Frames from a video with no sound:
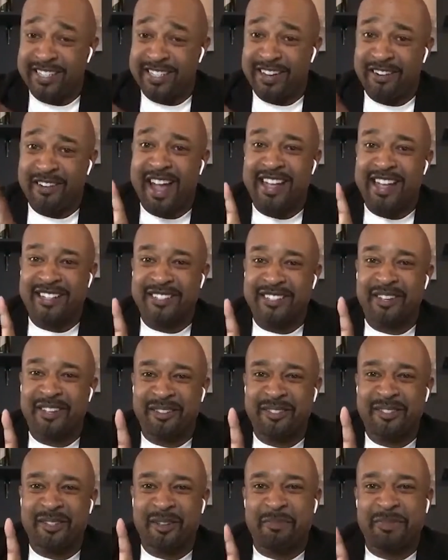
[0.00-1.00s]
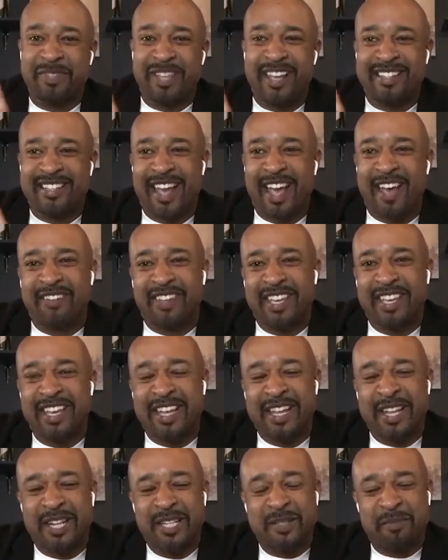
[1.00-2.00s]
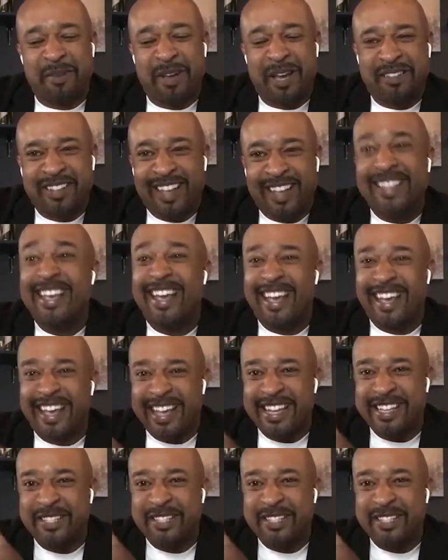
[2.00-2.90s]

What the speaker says: All right, so plan to have kids, but yeah.